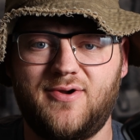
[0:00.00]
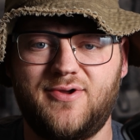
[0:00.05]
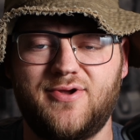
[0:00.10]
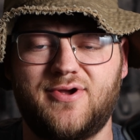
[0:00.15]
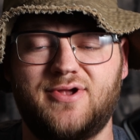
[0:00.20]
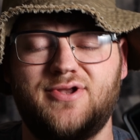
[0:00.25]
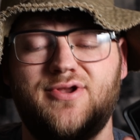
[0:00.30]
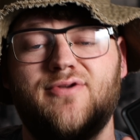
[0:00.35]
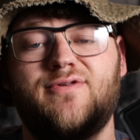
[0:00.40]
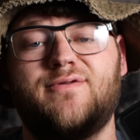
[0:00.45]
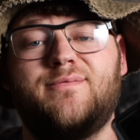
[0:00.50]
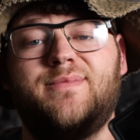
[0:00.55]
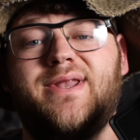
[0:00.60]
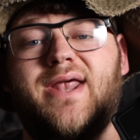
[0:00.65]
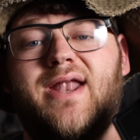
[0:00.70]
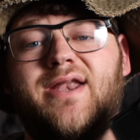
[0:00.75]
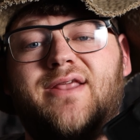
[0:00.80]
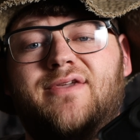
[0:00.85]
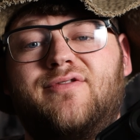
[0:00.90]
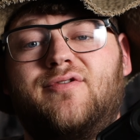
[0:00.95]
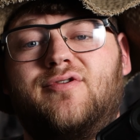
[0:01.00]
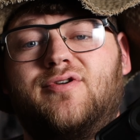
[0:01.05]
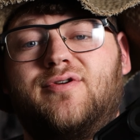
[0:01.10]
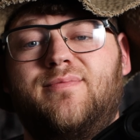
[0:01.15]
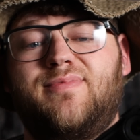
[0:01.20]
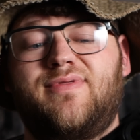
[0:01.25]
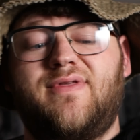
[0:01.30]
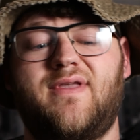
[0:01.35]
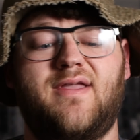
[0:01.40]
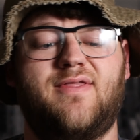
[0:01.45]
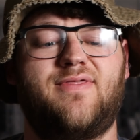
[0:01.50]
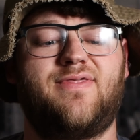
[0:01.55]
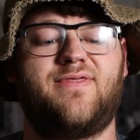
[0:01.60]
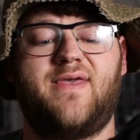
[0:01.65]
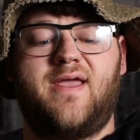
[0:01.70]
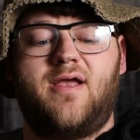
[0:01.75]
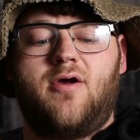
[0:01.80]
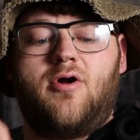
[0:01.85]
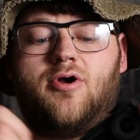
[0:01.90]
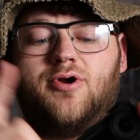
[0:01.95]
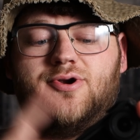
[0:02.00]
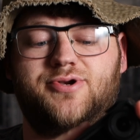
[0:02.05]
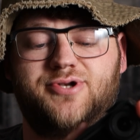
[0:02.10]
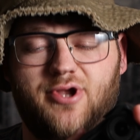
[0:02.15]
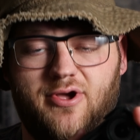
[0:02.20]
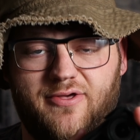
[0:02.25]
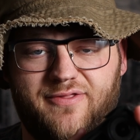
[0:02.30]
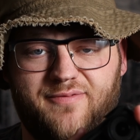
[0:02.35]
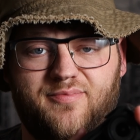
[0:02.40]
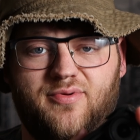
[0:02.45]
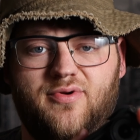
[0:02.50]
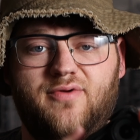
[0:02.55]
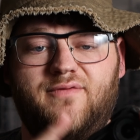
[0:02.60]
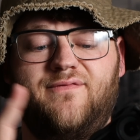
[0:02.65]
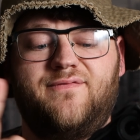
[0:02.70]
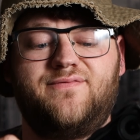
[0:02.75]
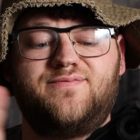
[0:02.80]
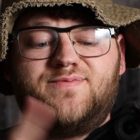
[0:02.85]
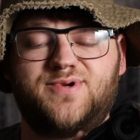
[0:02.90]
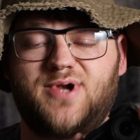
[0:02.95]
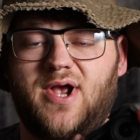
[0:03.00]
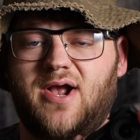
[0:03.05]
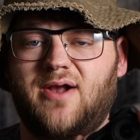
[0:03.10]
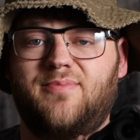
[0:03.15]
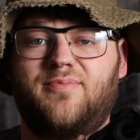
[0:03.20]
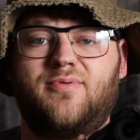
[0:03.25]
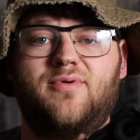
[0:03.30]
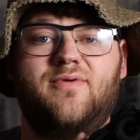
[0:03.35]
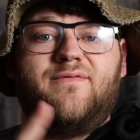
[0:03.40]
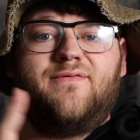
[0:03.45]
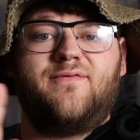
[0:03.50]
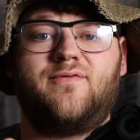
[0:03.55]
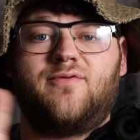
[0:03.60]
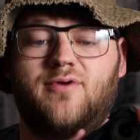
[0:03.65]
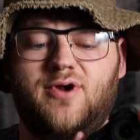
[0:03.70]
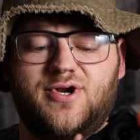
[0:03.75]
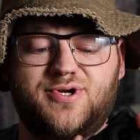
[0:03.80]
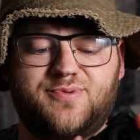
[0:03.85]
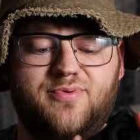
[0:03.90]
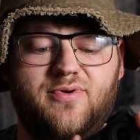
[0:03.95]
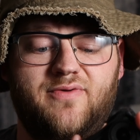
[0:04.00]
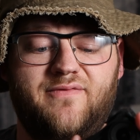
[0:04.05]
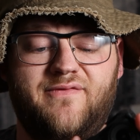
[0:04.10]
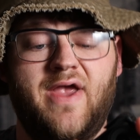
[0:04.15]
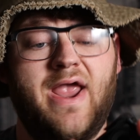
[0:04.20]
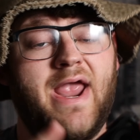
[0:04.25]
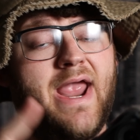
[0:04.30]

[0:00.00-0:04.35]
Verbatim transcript: You can use them in any circumstance. They are dustproof, shockproof, crushproof,